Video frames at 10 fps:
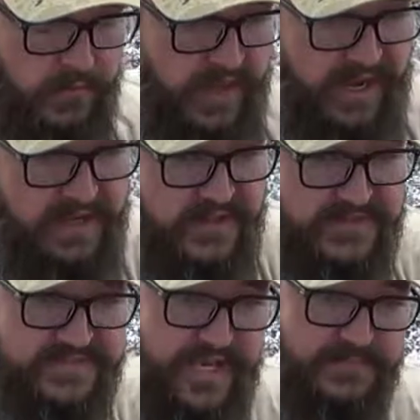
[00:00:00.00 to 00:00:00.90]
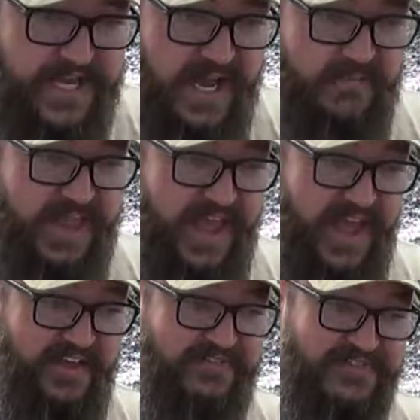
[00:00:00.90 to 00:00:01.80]
and at the same time they
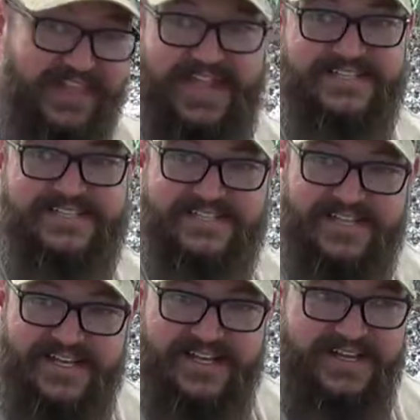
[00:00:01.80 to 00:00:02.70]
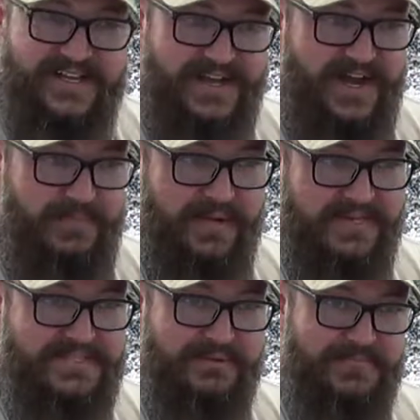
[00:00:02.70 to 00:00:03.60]
have less,
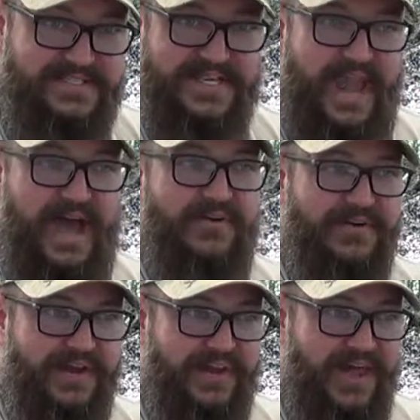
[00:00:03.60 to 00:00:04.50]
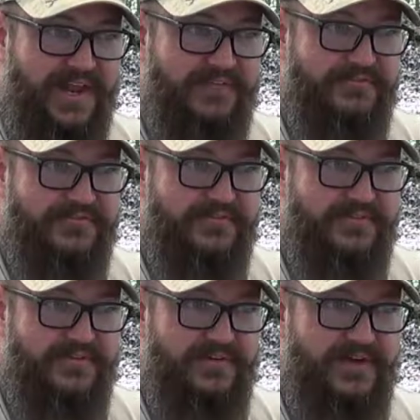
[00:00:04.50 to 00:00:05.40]
because they're missing out on a lot of
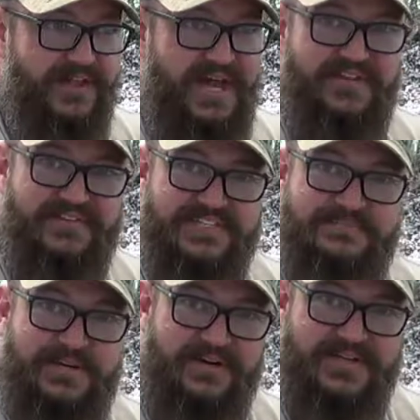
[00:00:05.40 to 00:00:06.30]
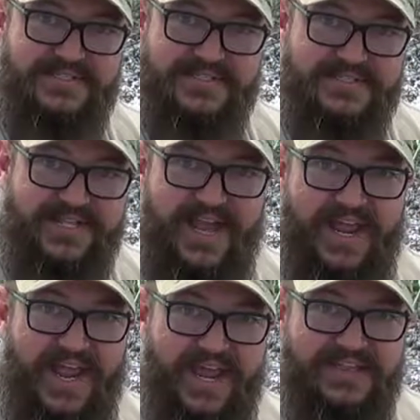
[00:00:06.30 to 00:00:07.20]
experiences that I
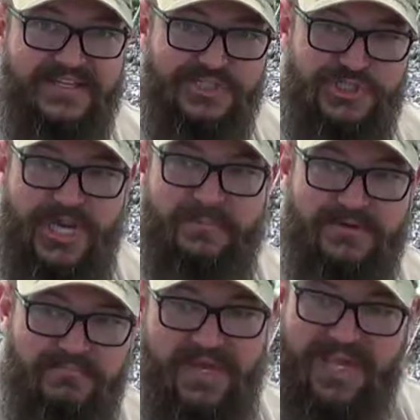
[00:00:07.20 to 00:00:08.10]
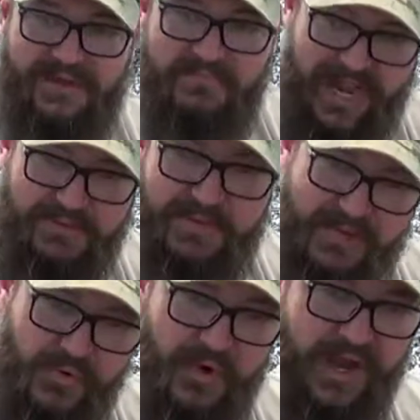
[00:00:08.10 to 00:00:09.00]
had that shaped me and made me
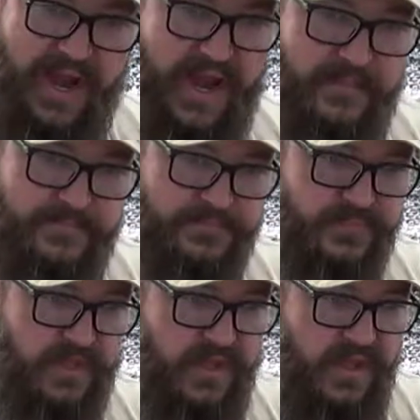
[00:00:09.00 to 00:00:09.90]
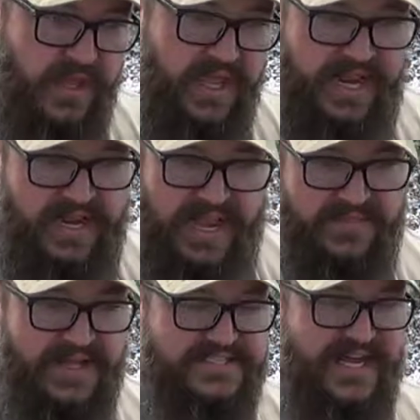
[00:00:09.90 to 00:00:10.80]
who I am.
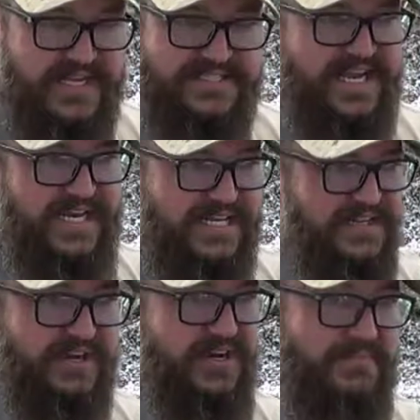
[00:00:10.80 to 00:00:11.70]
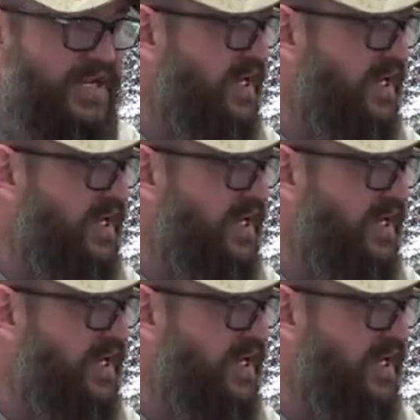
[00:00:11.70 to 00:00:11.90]
And that's not saying that they're going to be